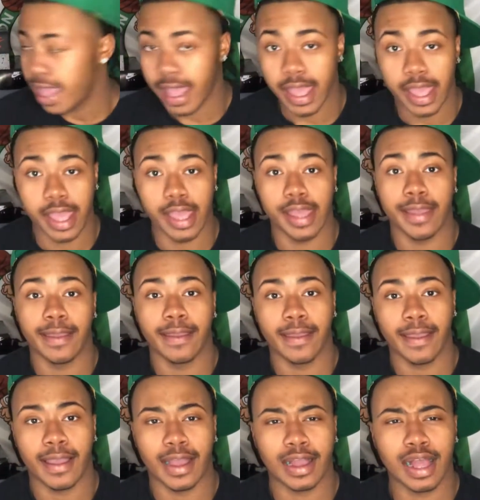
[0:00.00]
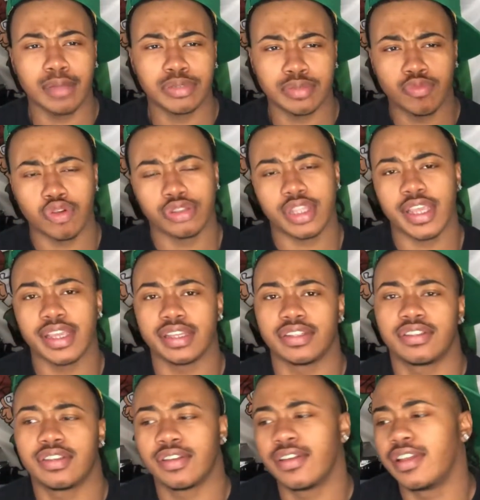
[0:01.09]
And I copped some more
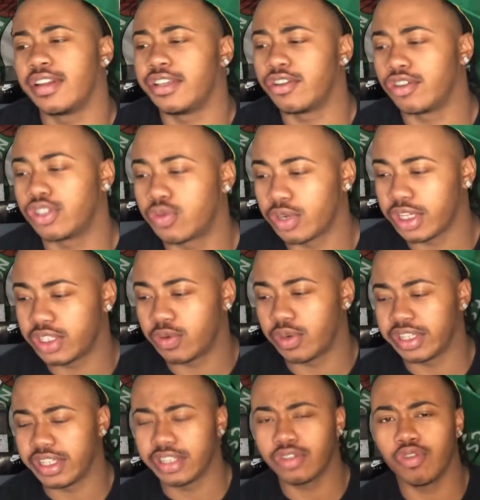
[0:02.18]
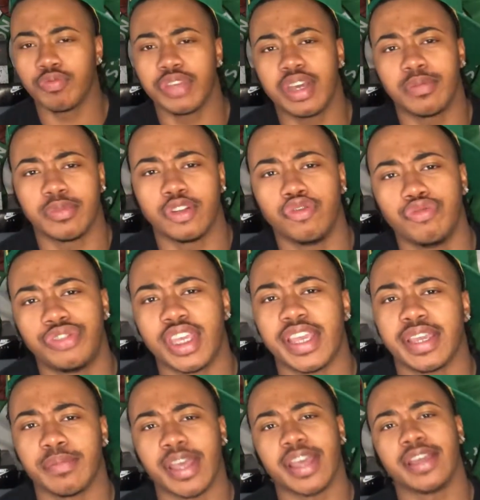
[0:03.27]
things in the year 2020. This is gonna become a new
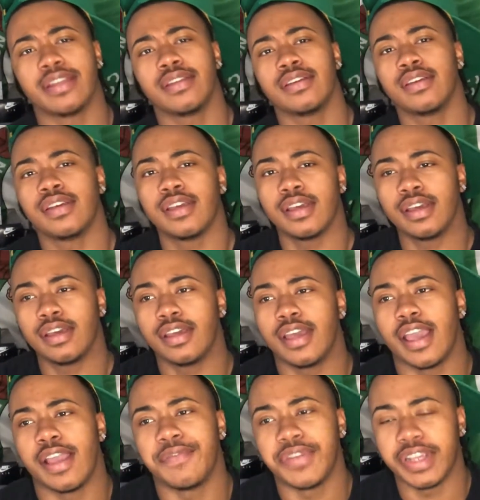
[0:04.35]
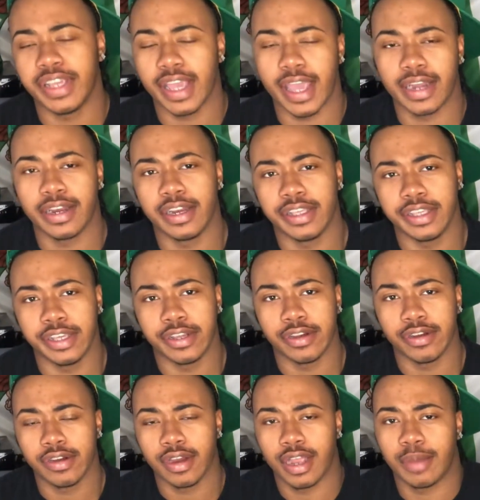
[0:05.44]
thing, man. Every end of the
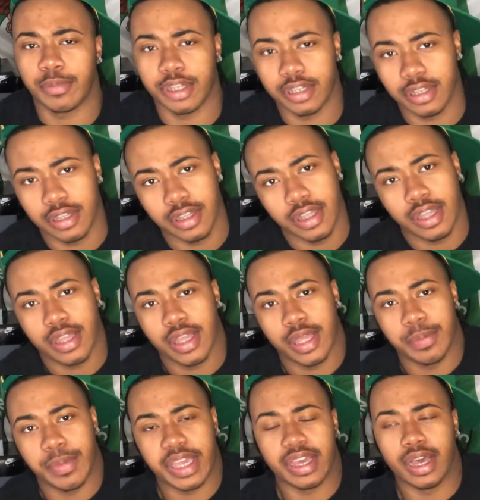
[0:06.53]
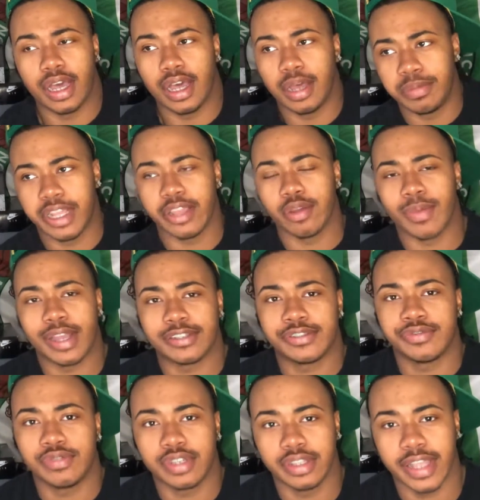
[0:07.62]
year, I'ma make an update on my
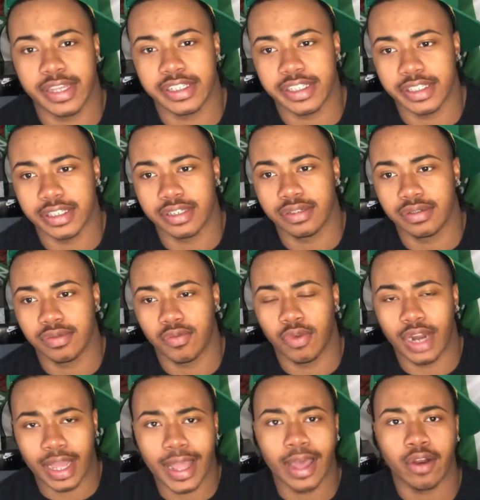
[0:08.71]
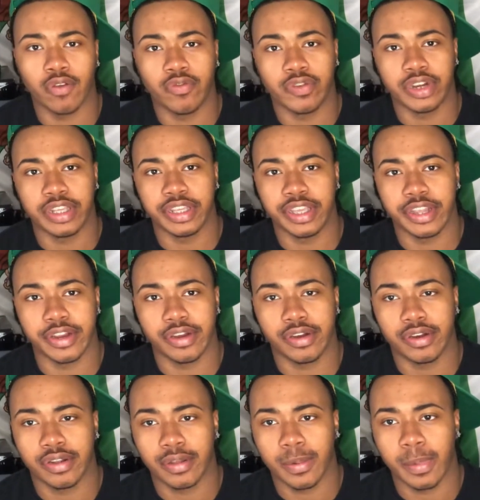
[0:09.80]
shoe collection, what I got over the year,
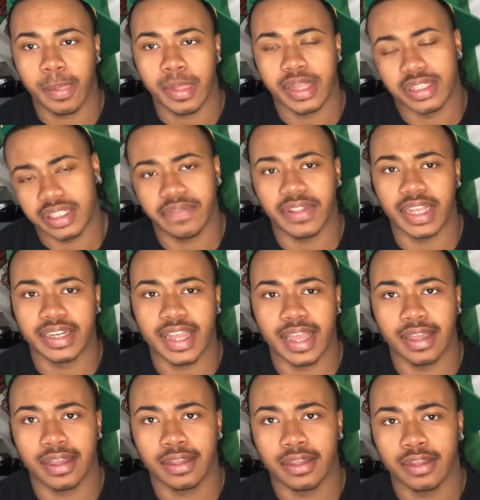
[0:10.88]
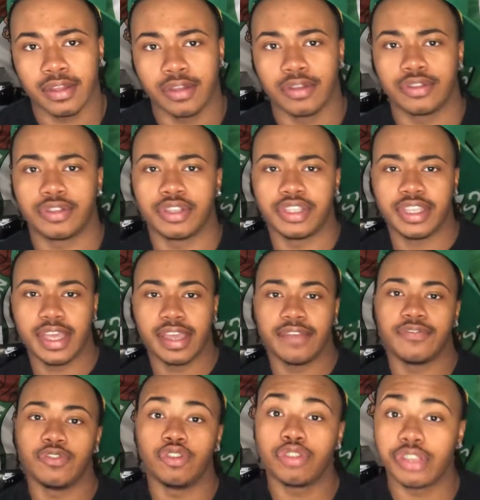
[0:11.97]
and stuff like that. So yeah, if
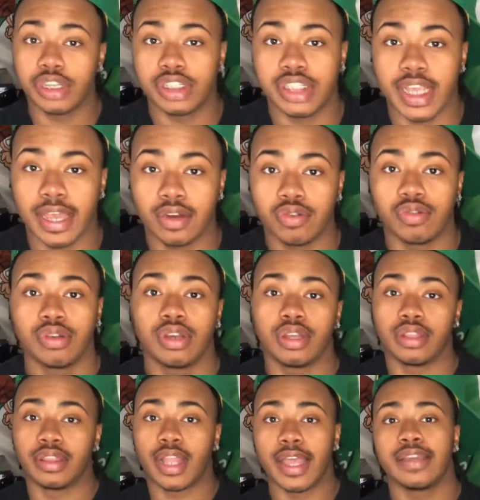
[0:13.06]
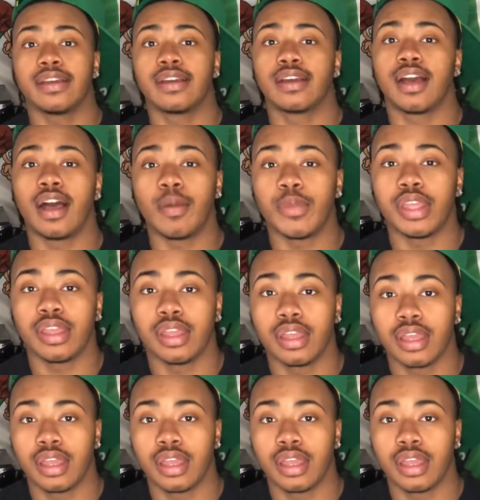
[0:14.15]
you're new to the channel, like, comment,